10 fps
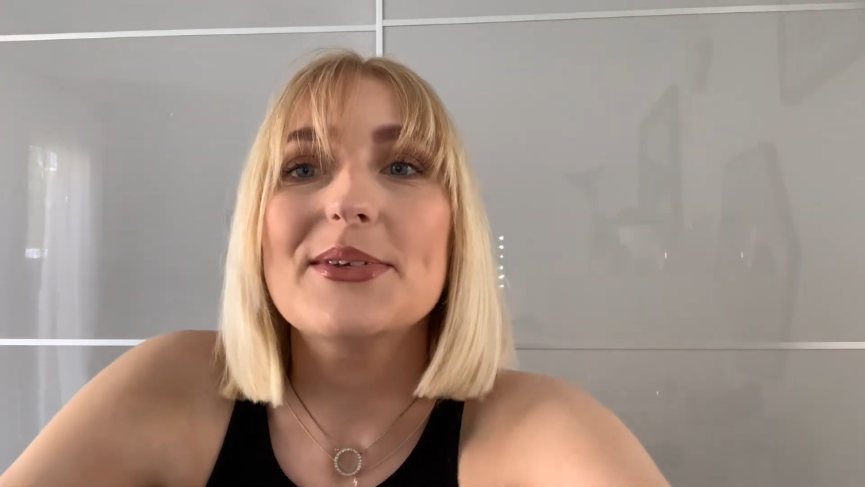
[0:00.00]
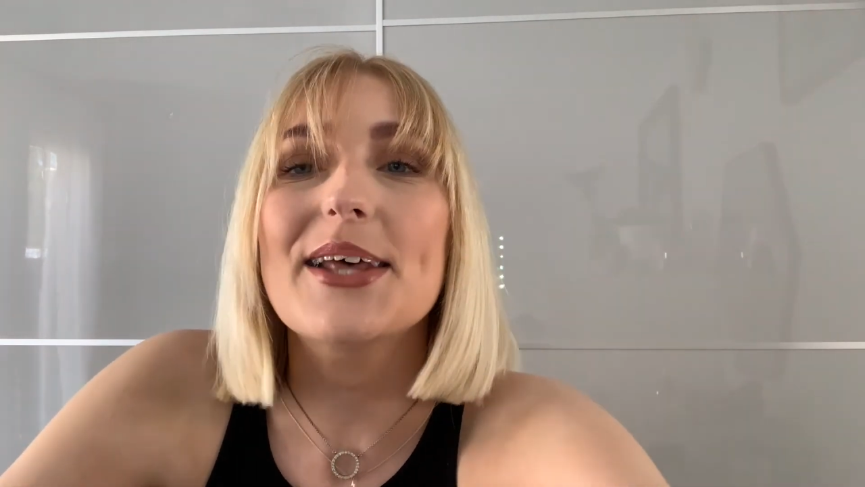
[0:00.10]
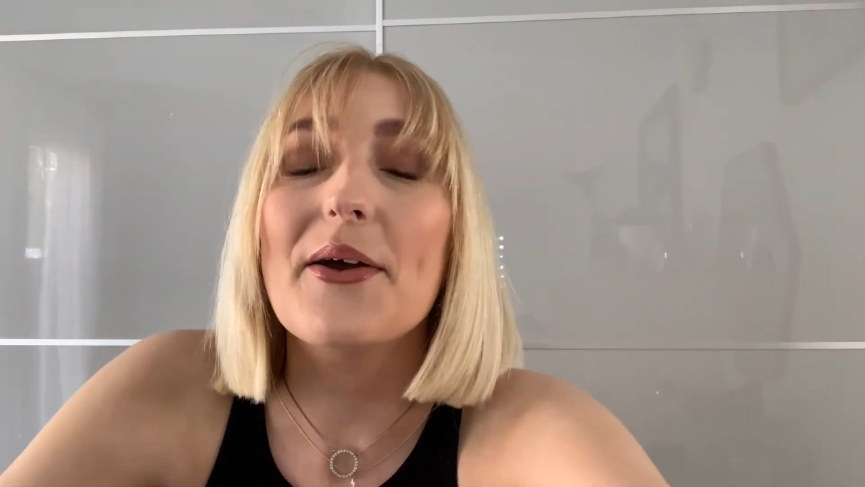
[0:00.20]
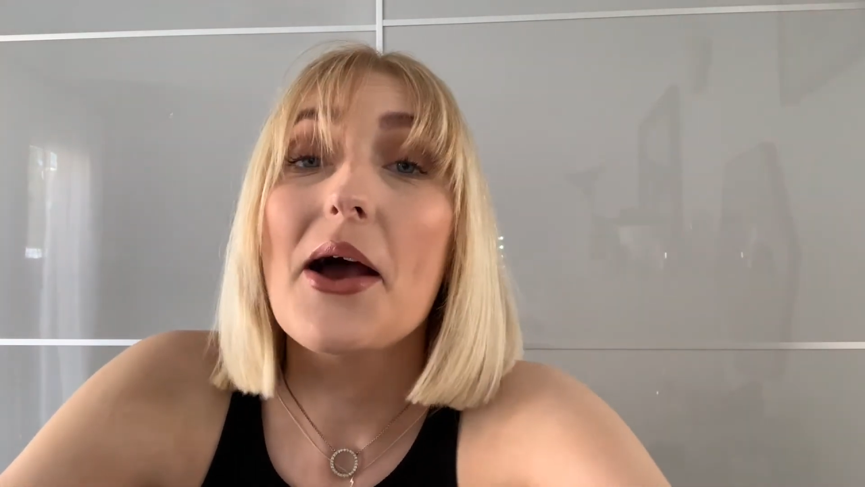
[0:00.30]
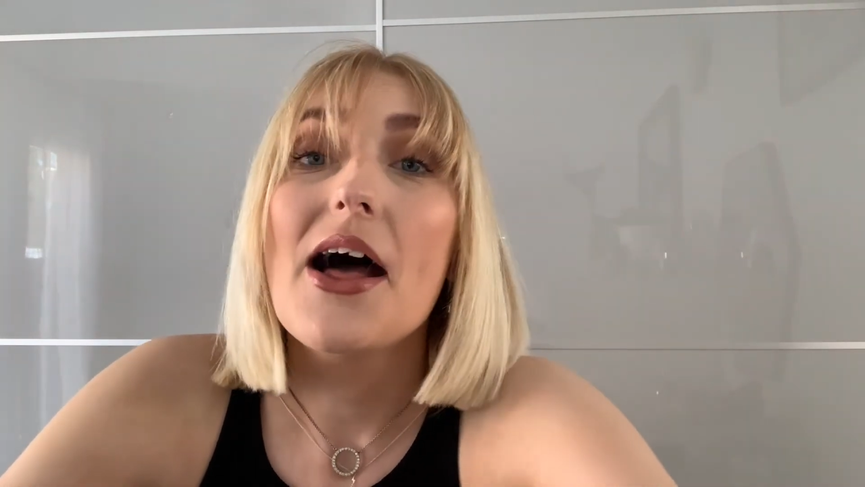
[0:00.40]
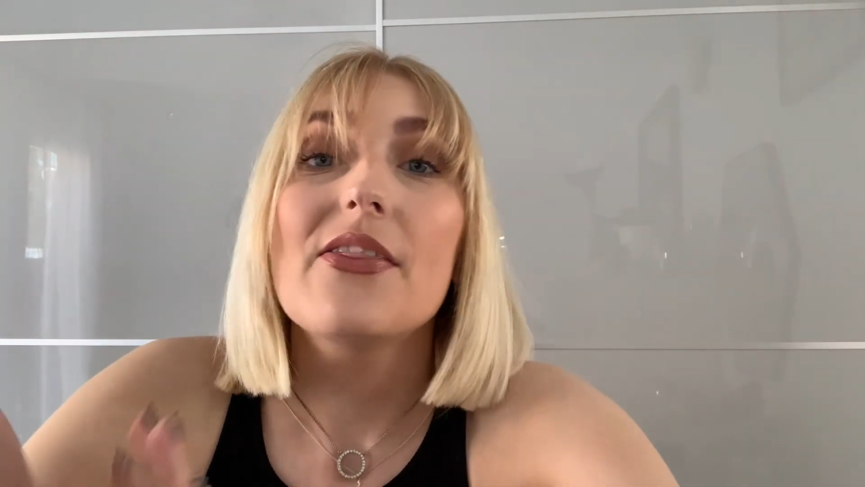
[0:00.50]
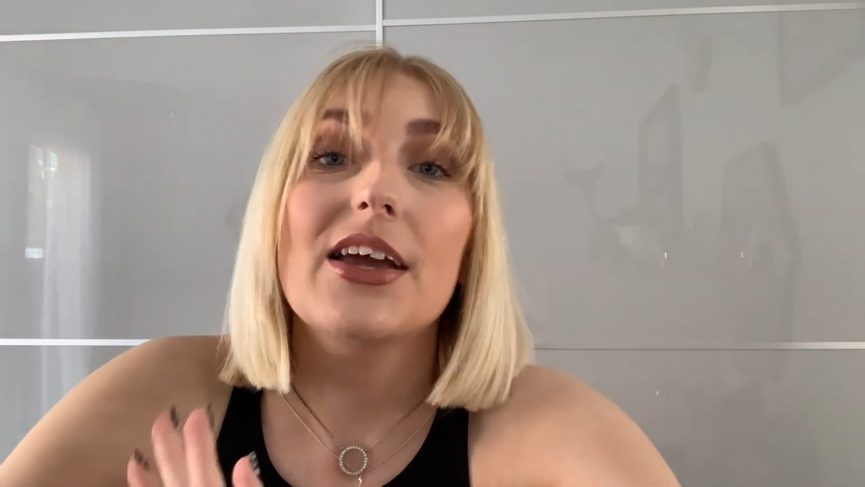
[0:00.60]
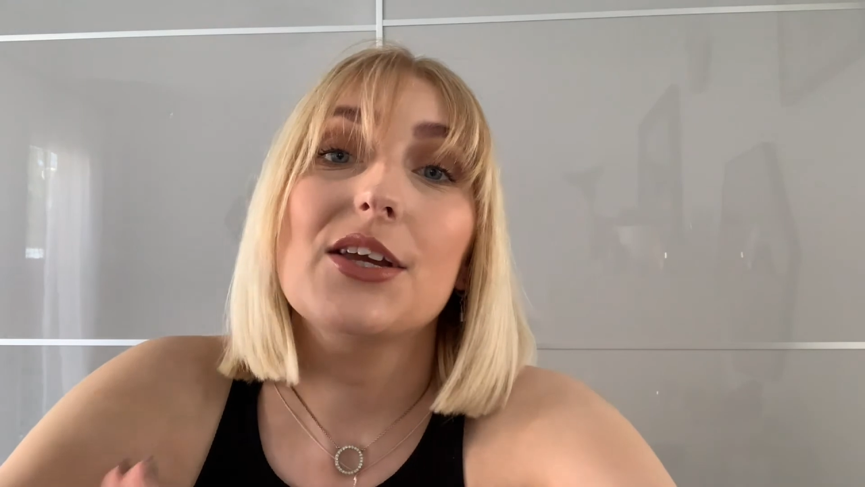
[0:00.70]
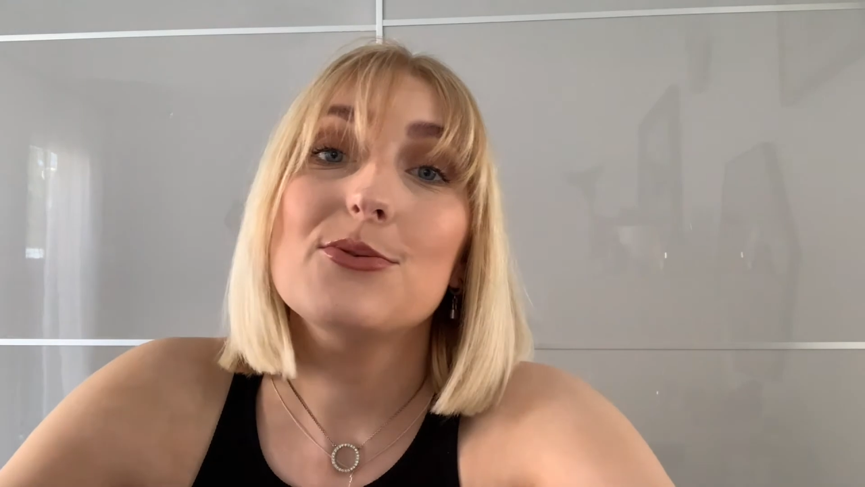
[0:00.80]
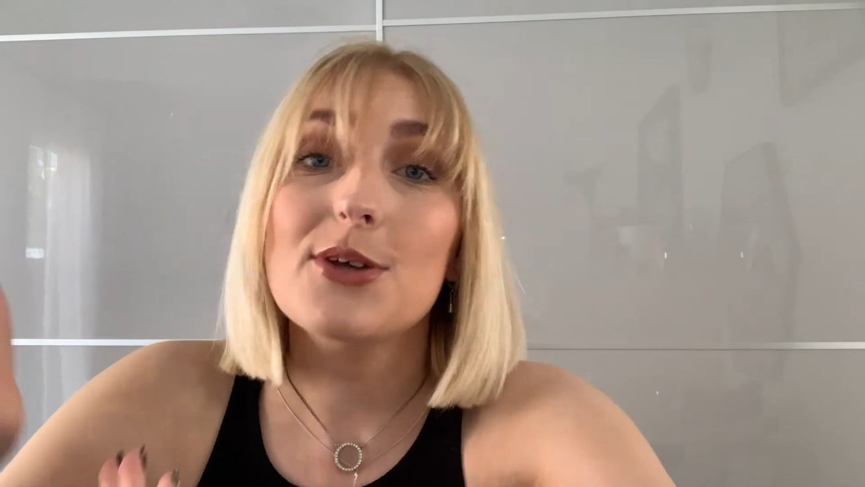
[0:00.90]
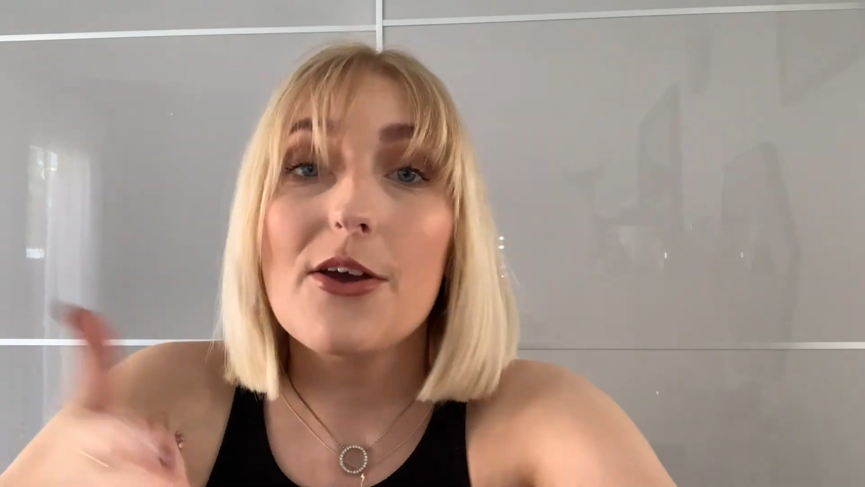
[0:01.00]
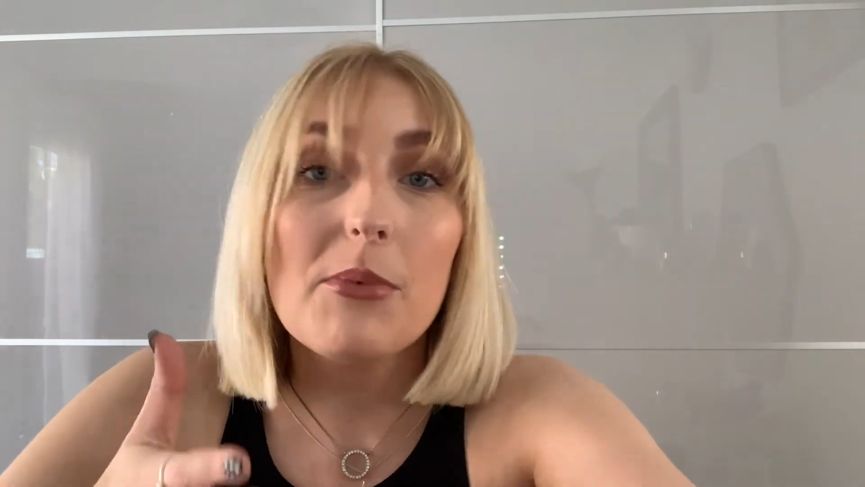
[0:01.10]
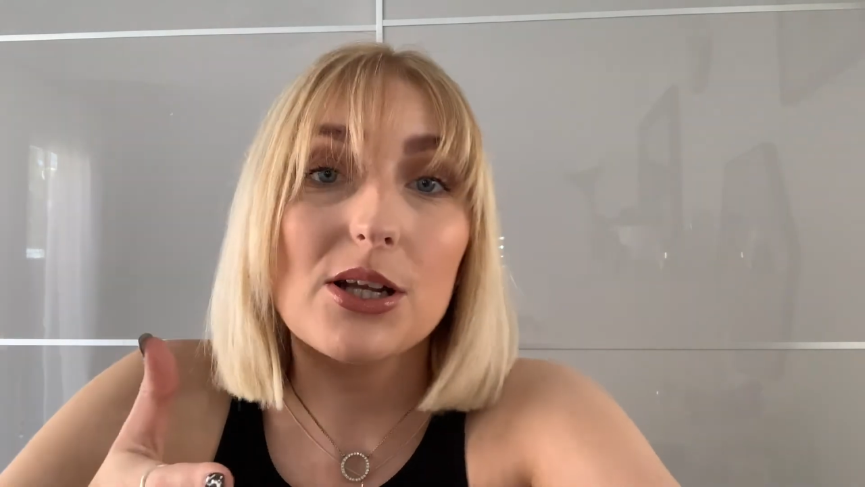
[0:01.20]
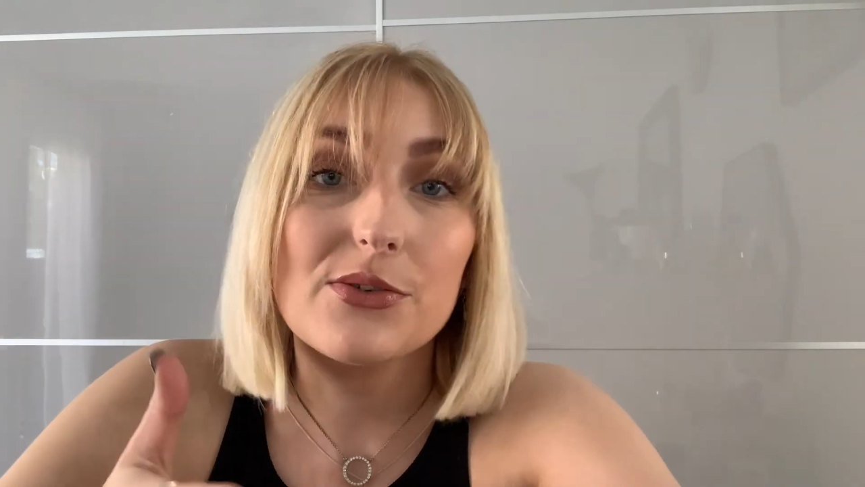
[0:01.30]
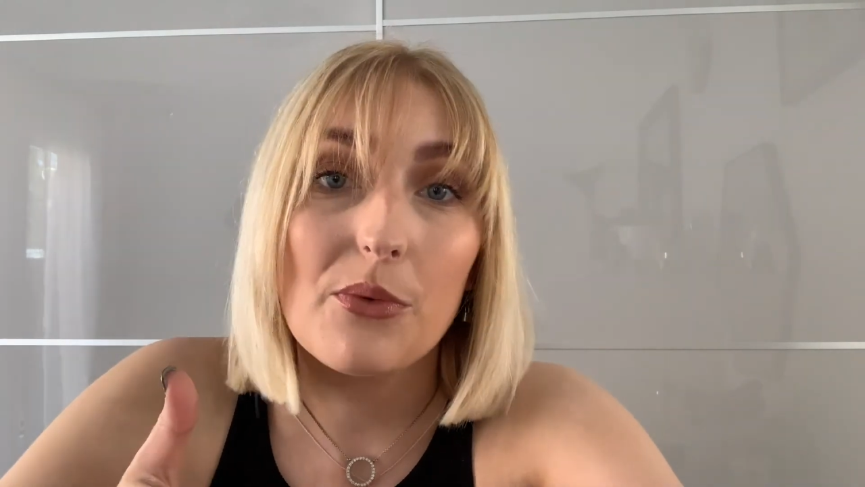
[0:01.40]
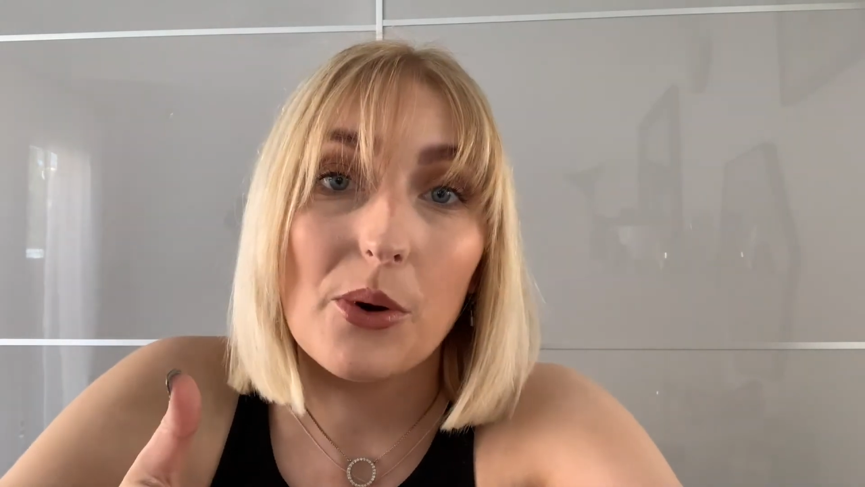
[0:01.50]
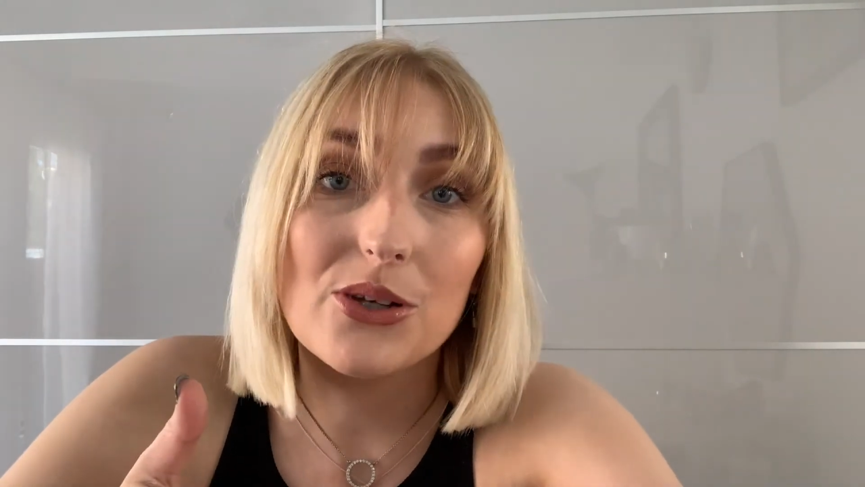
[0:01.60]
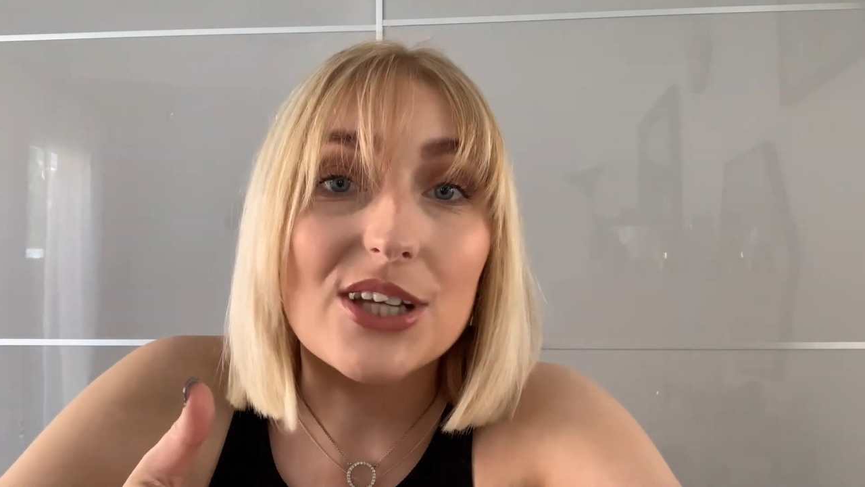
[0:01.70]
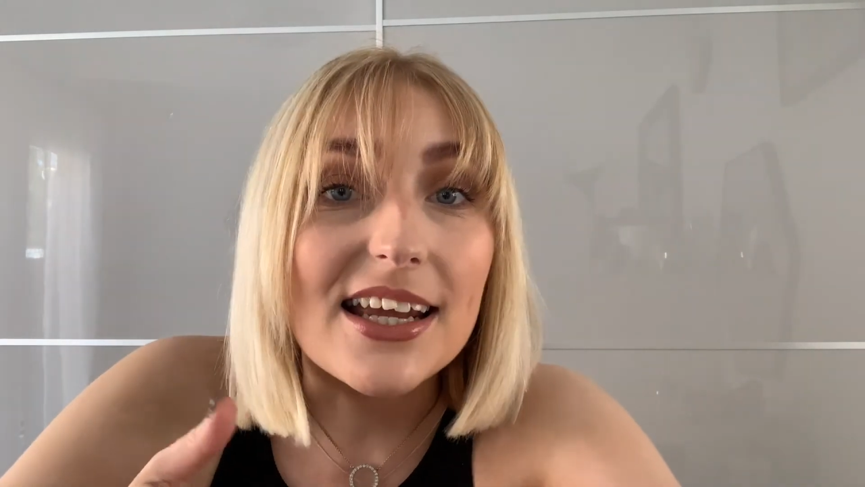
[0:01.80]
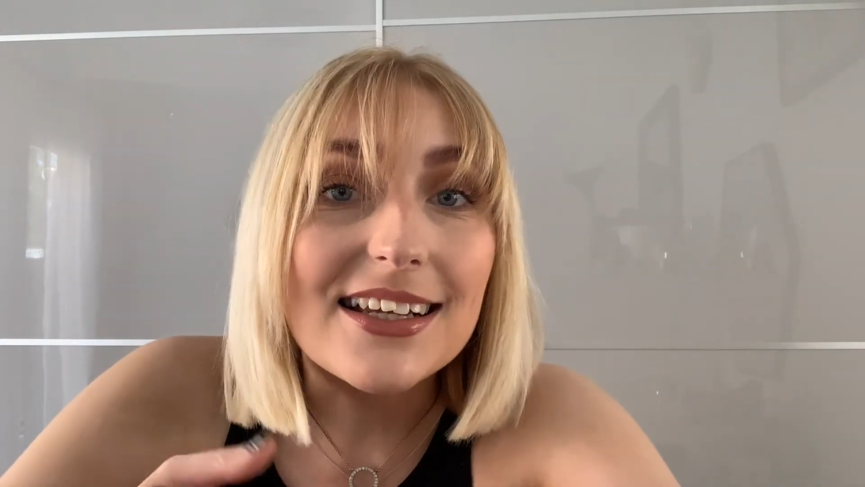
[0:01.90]
So thank you so much for
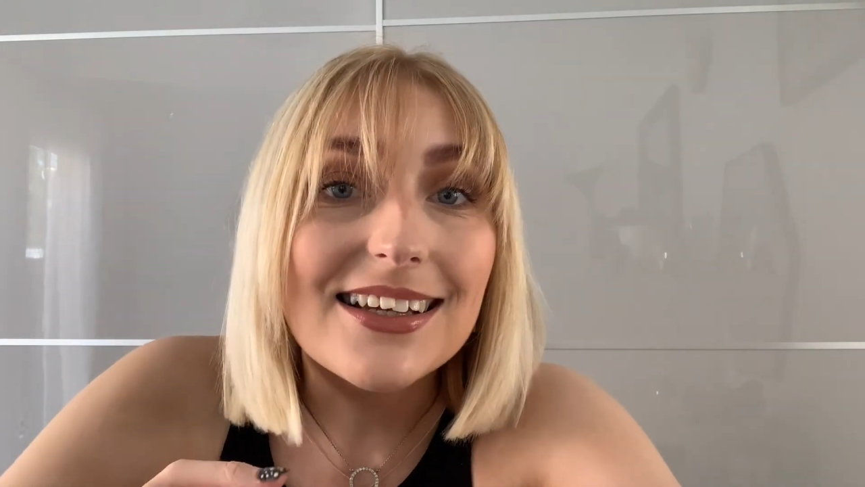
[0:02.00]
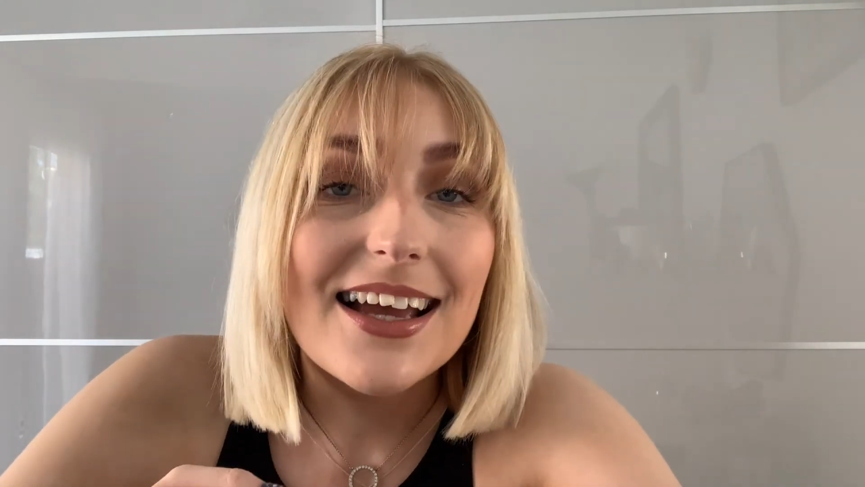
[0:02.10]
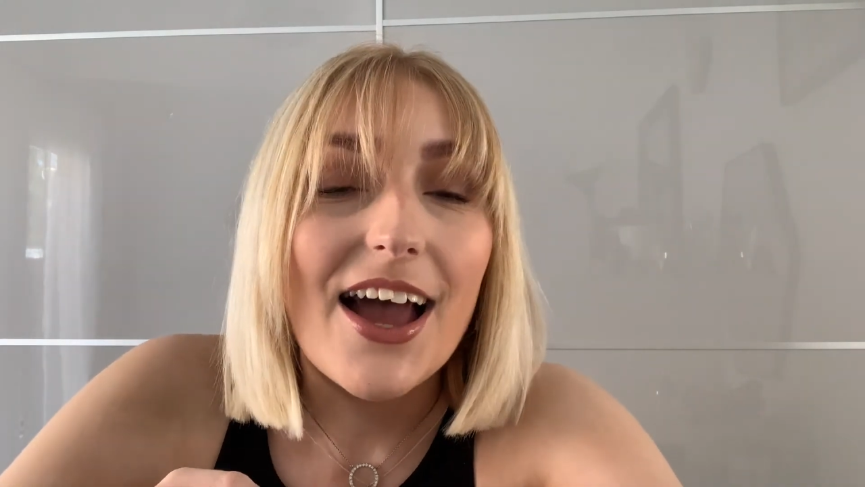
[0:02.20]
watching.